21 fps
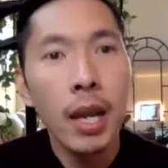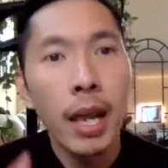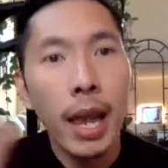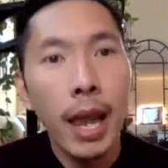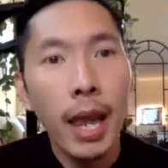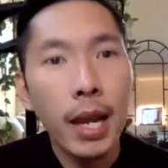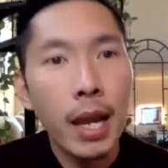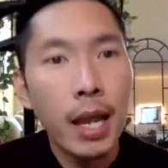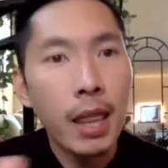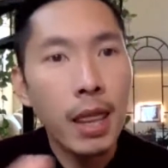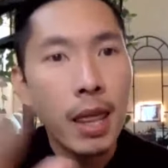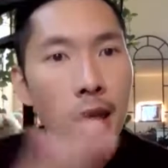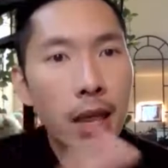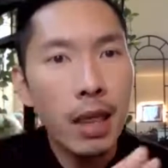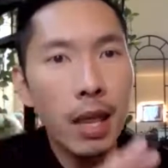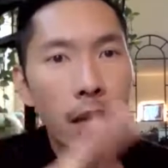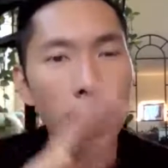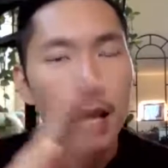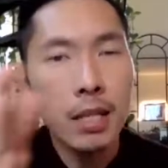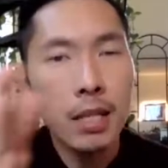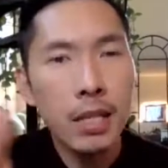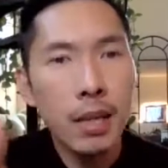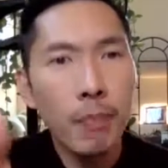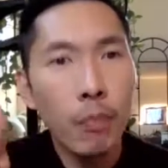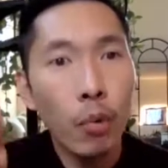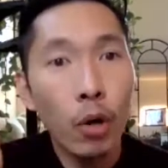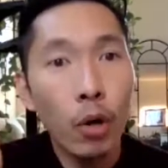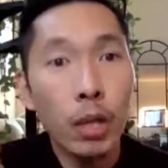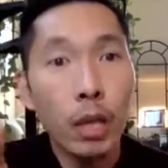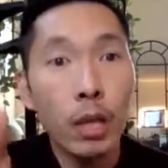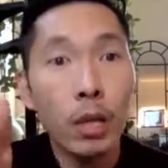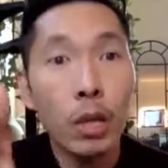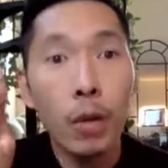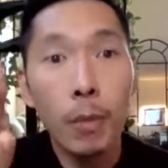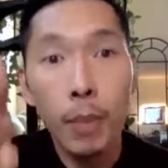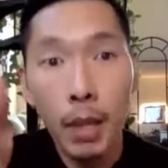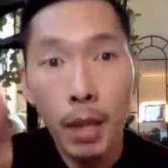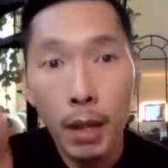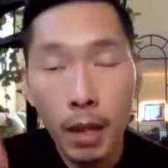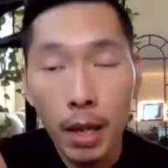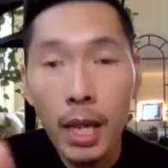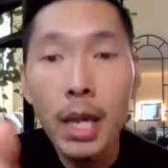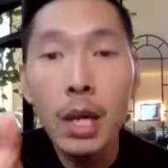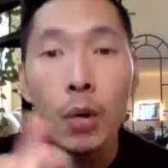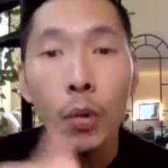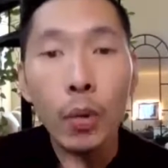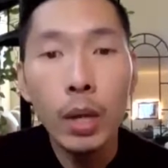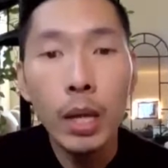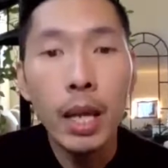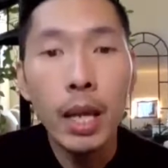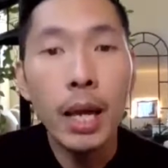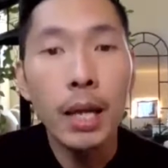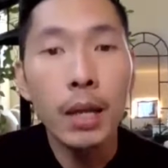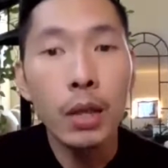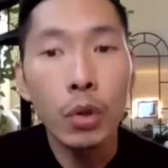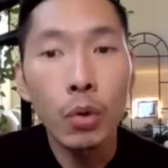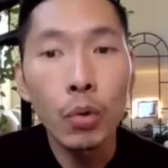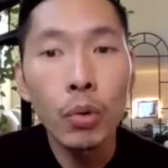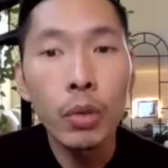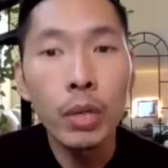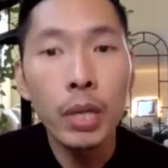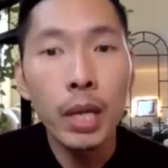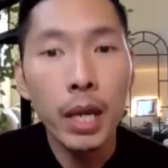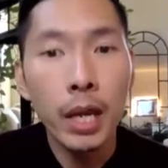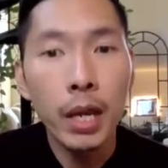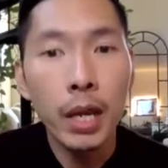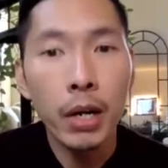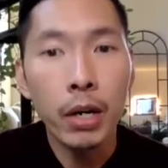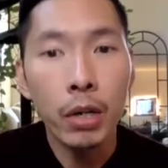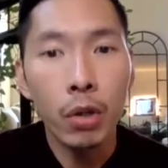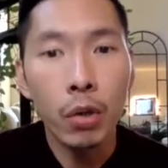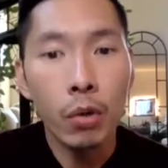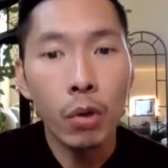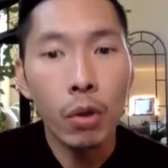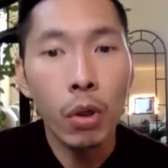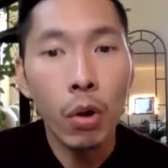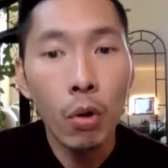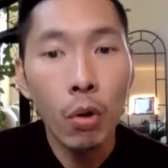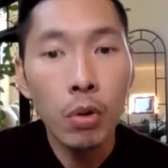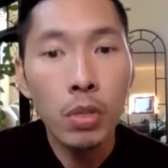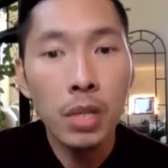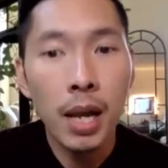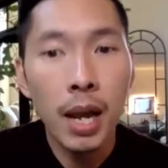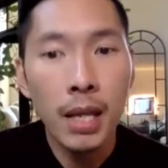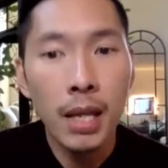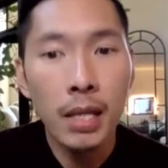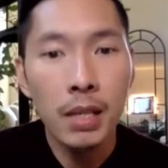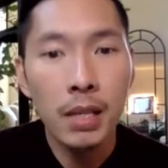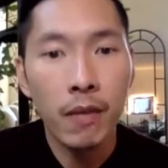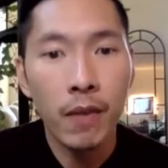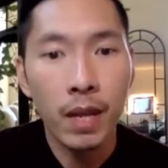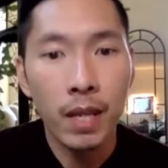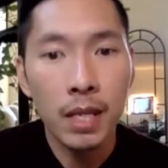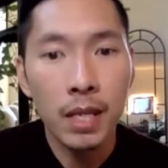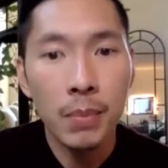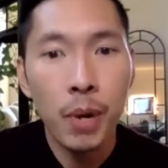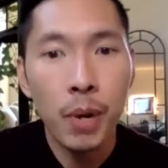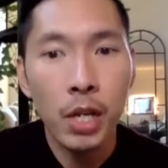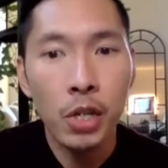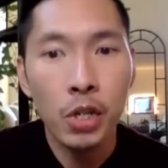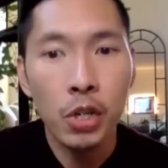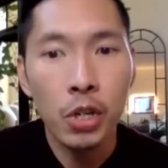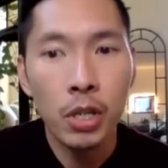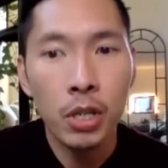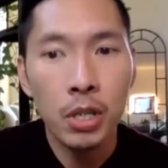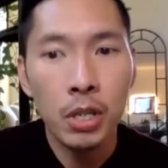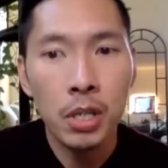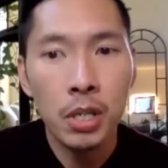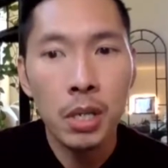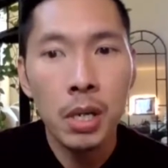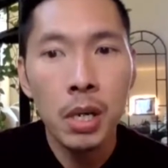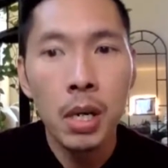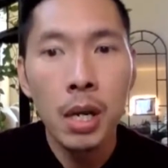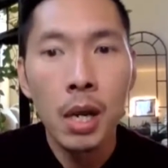And I think that it's important to be equally attuned here to those kinds of expressions.